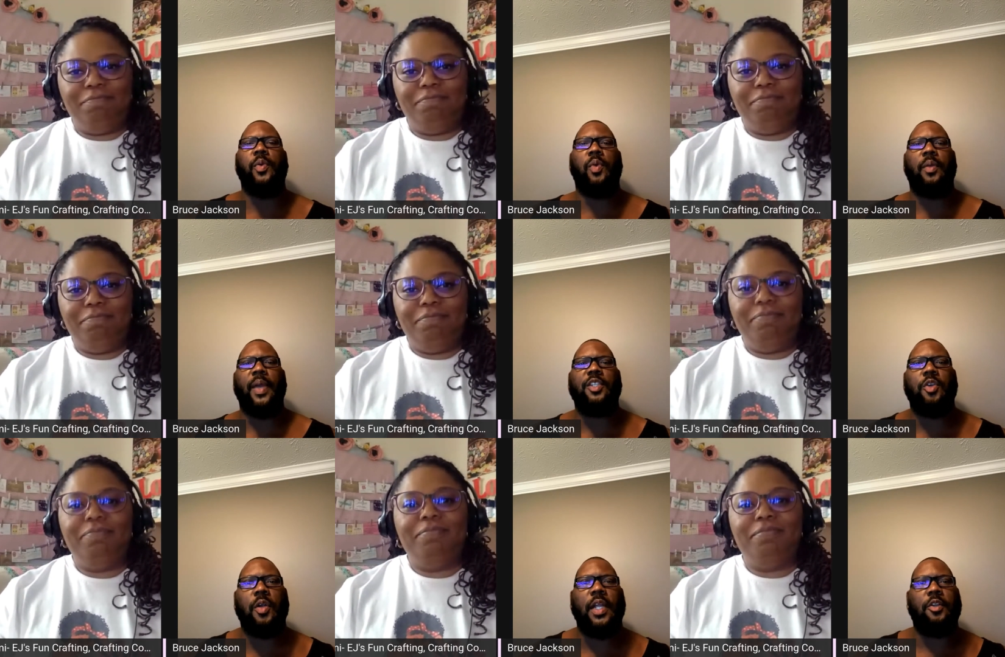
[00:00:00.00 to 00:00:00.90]
Speaker 1: know, we want to
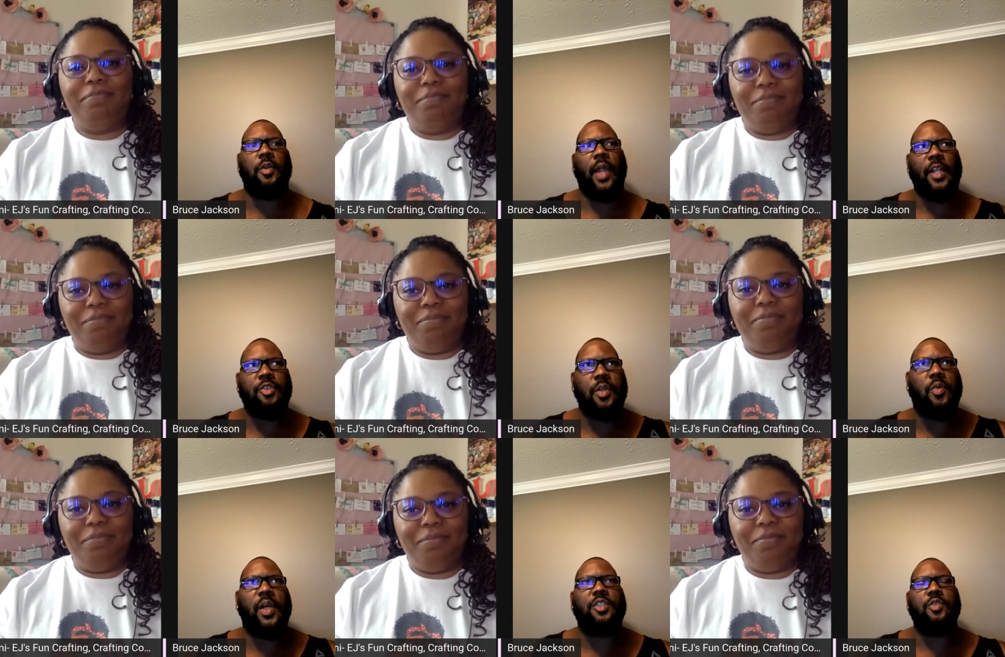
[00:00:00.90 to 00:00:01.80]
make sure that they're
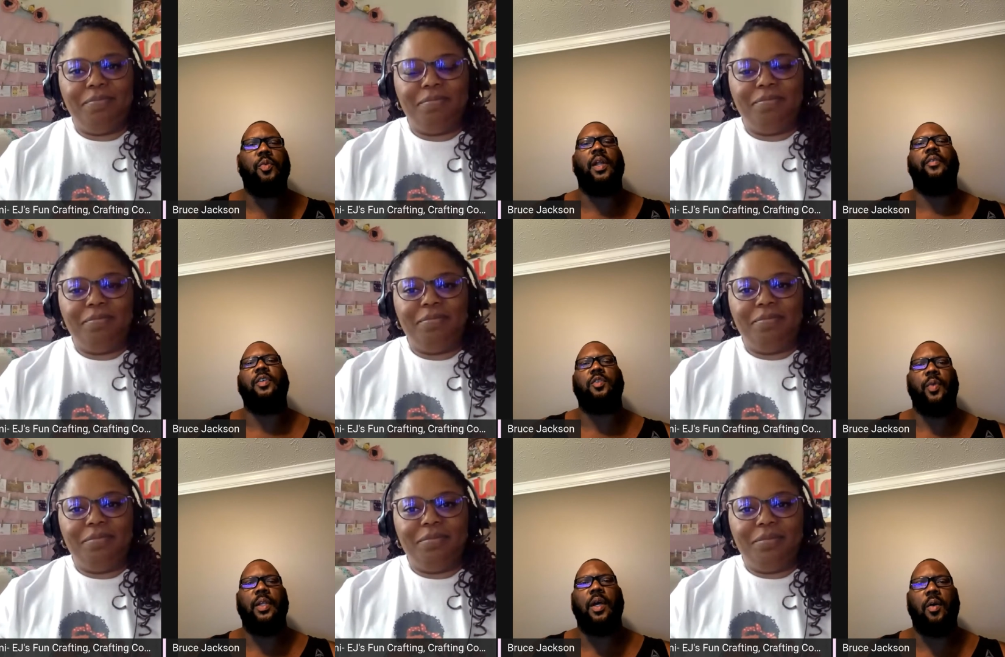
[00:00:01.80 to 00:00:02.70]
answering the questions, whatever,
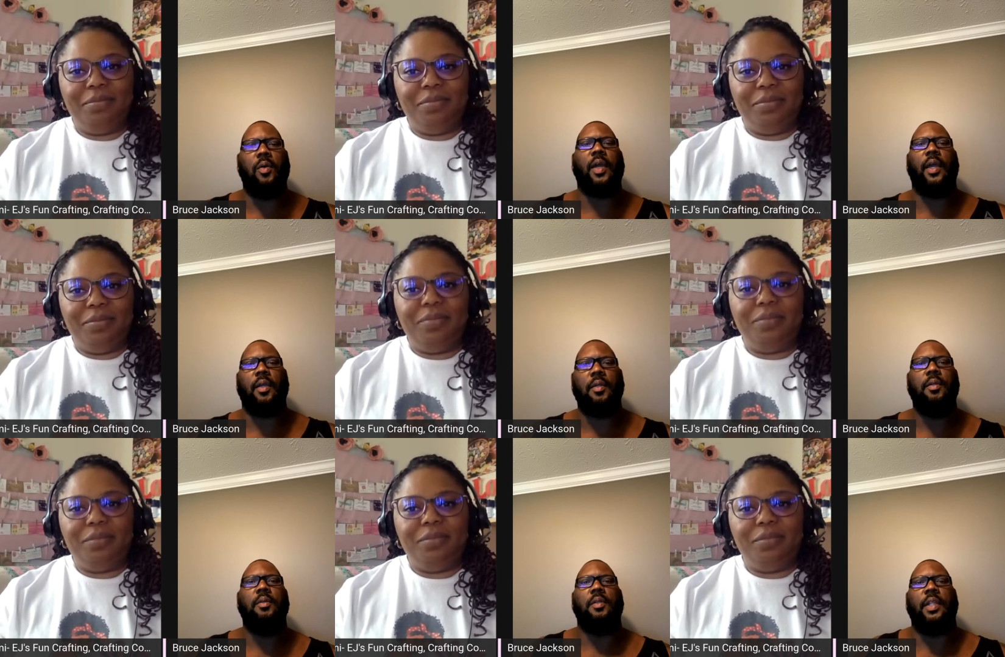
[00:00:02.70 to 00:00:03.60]
so we know, okay,
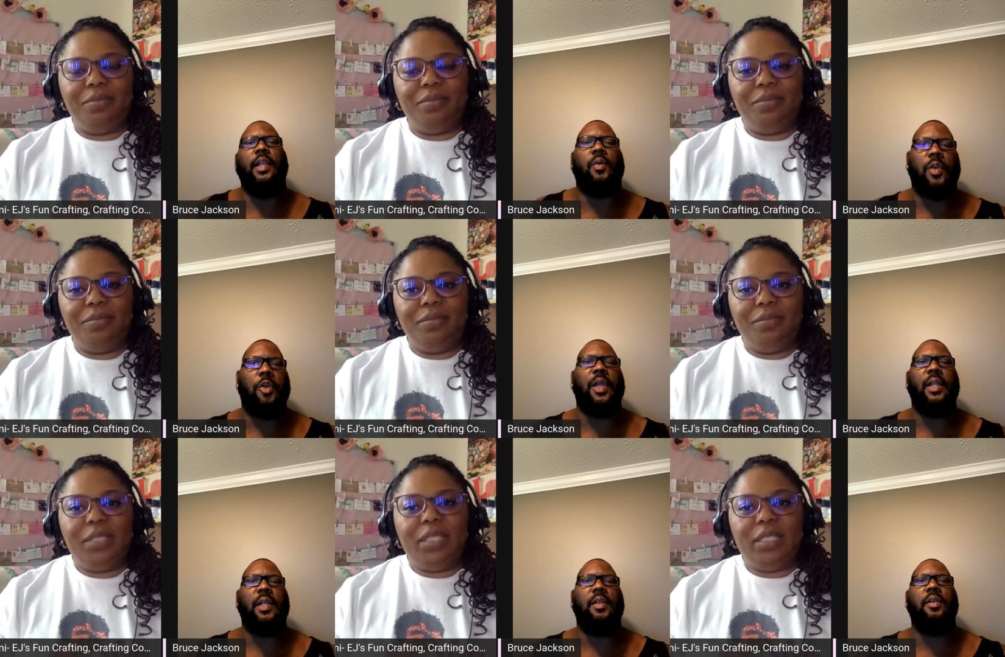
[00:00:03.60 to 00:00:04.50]
they know what they're
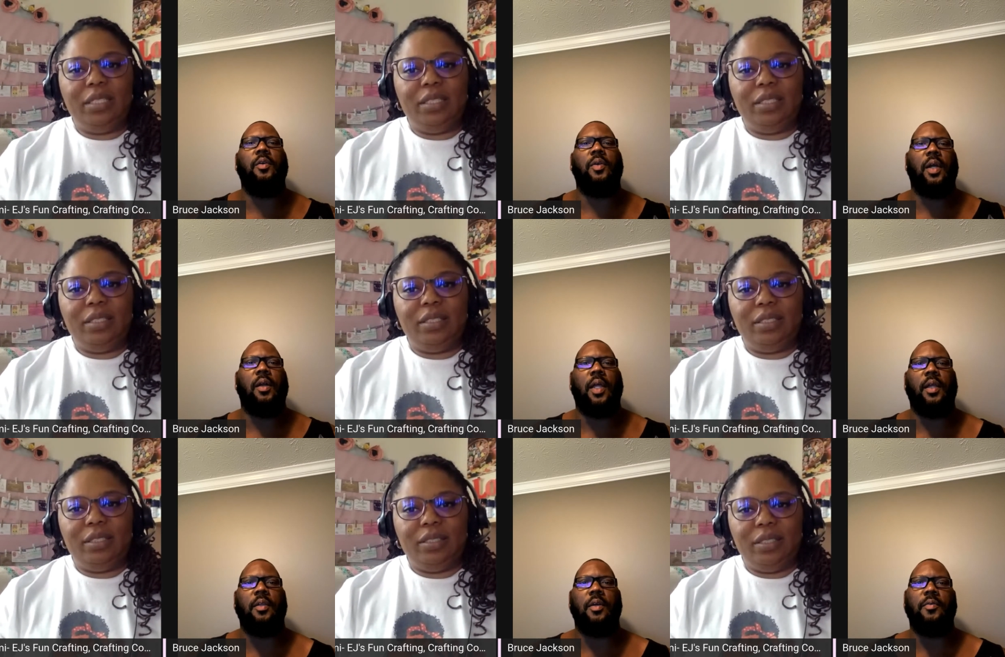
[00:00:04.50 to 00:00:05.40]
getting into and all
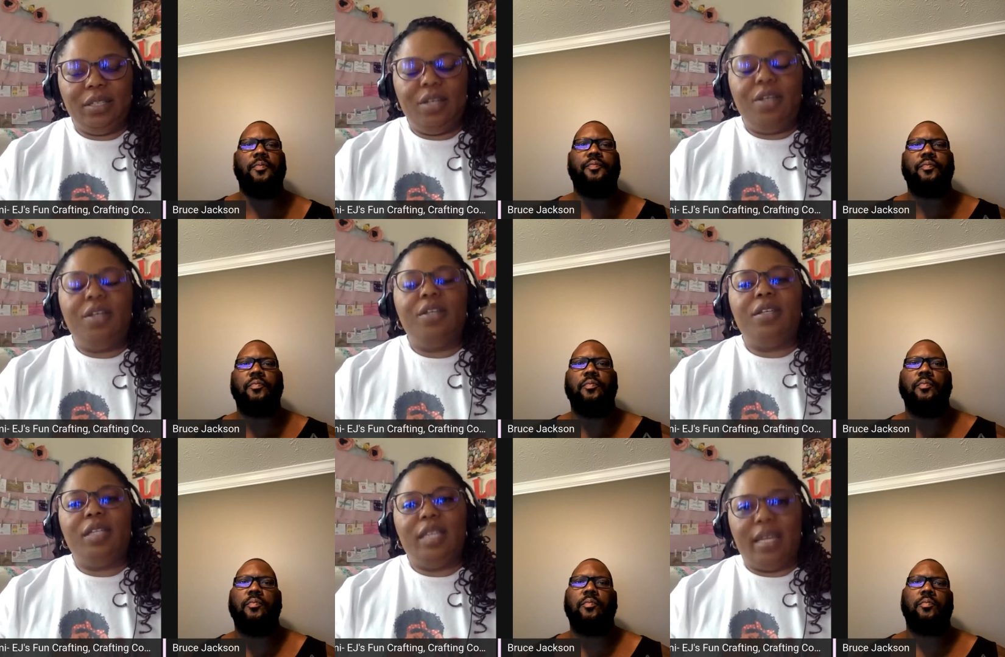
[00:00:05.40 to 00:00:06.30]
that, you know.
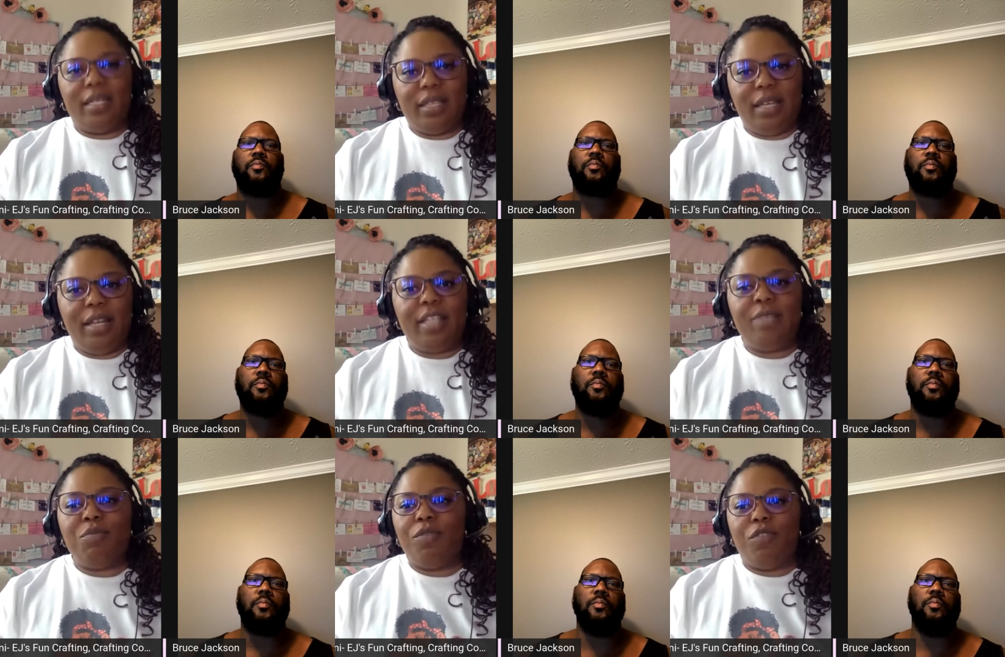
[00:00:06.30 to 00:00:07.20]
Speaker 2: Yes, and that's
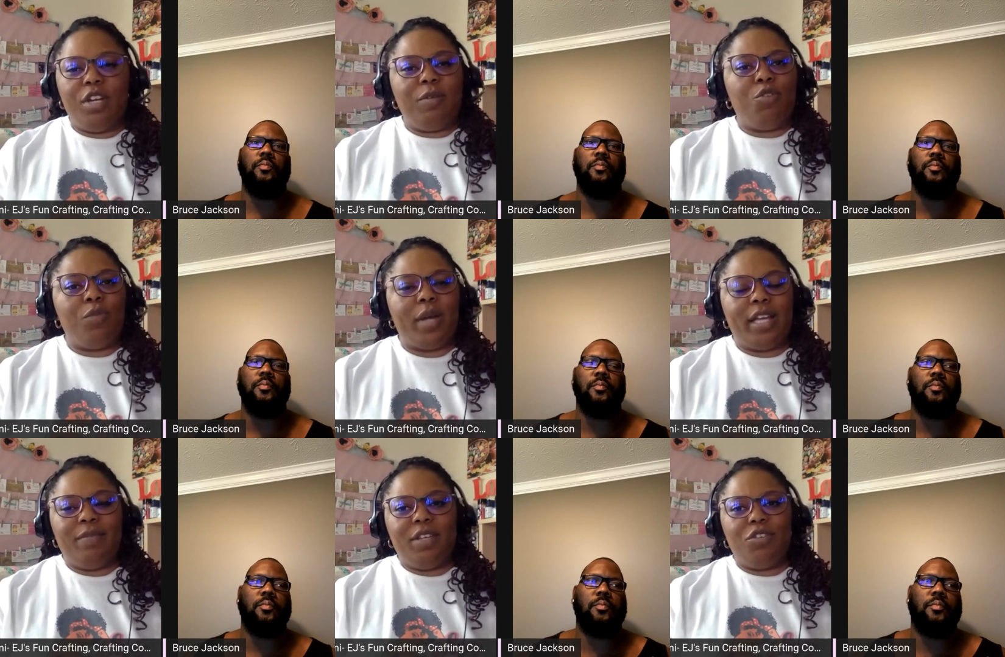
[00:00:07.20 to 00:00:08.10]
important for any group,
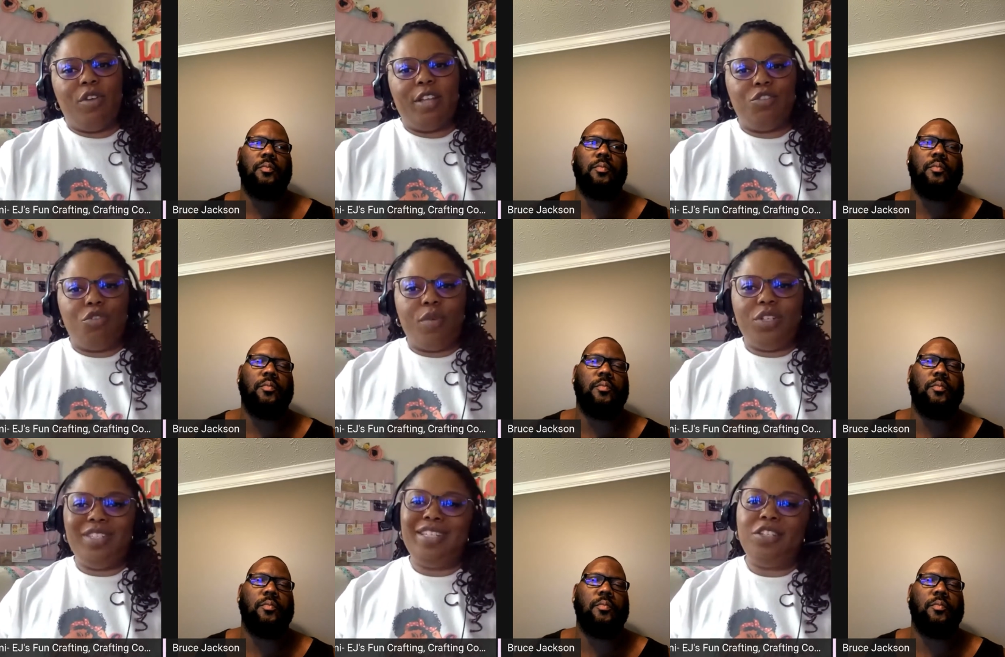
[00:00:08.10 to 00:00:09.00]
guys. Make sure you answer the
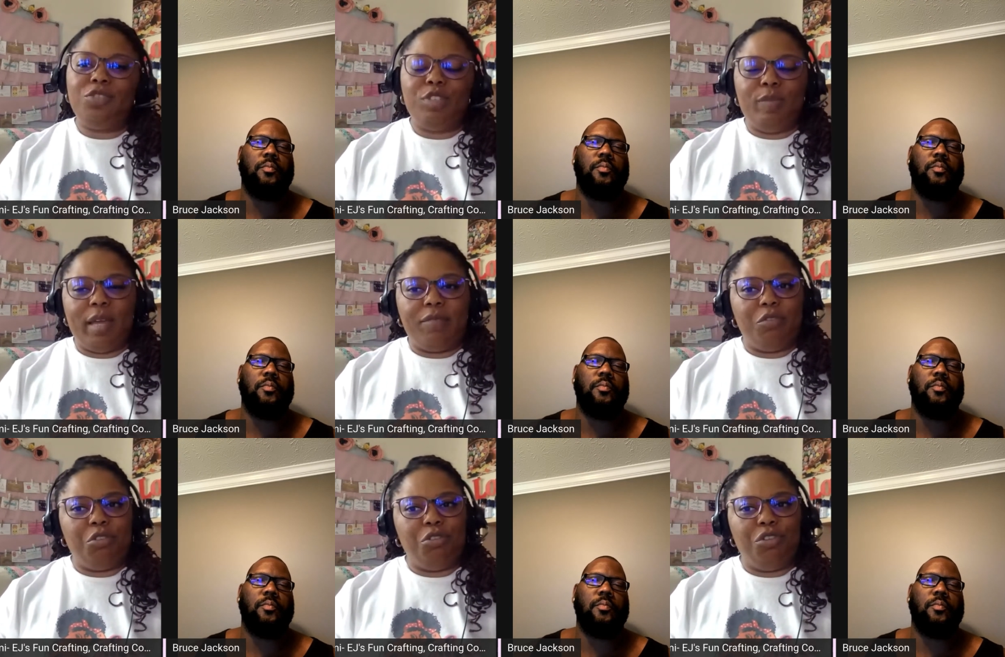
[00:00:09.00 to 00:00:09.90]
questions. That's just respectful
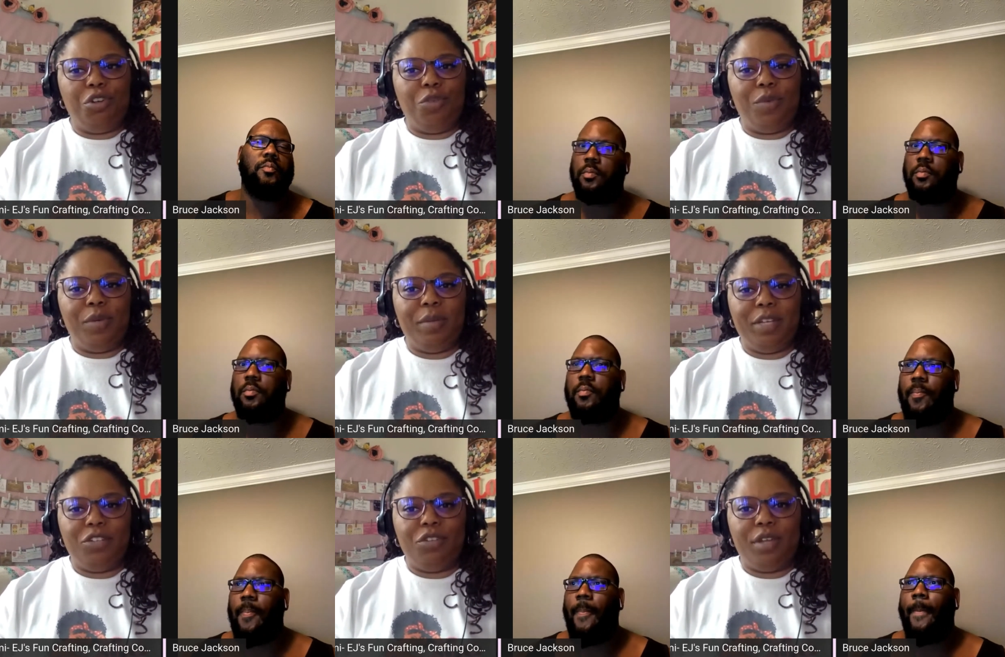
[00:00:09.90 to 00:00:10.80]
too. You know, we want to make
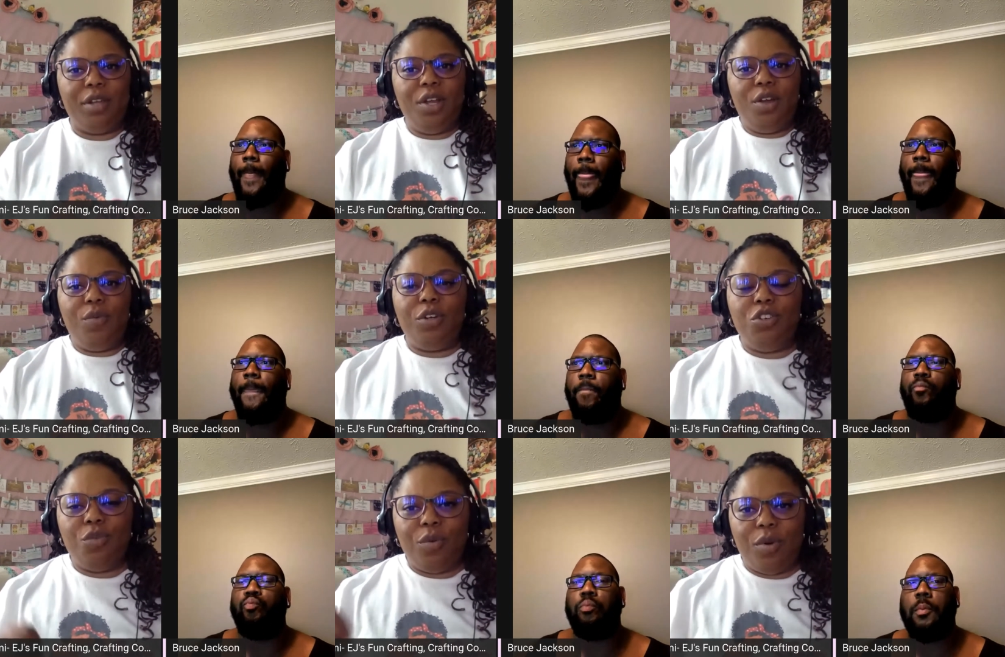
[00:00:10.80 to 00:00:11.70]
sure that we're
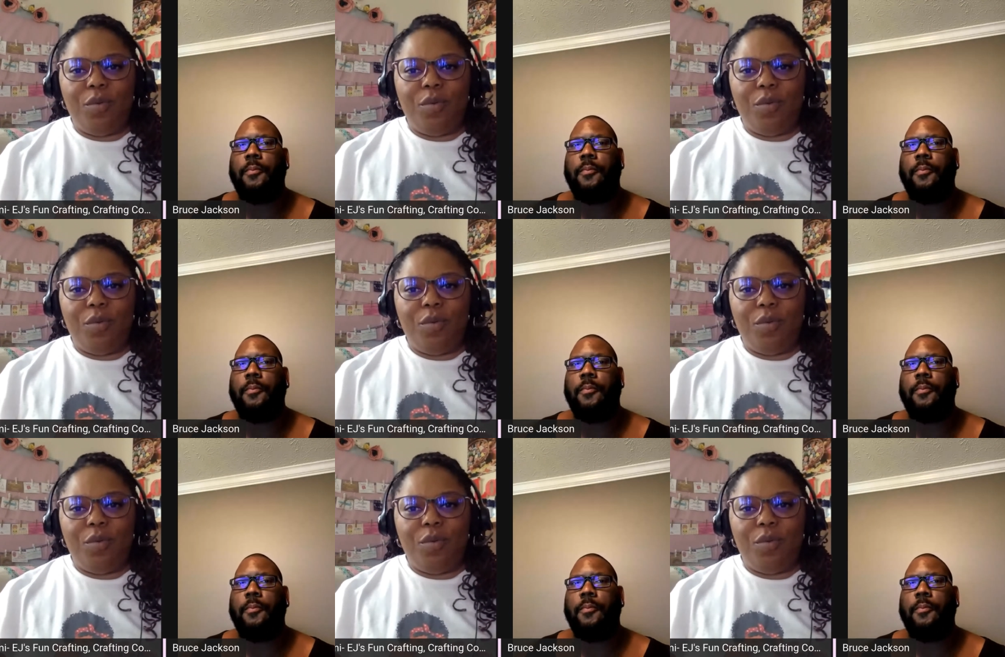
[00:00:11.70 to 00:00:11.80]
doing what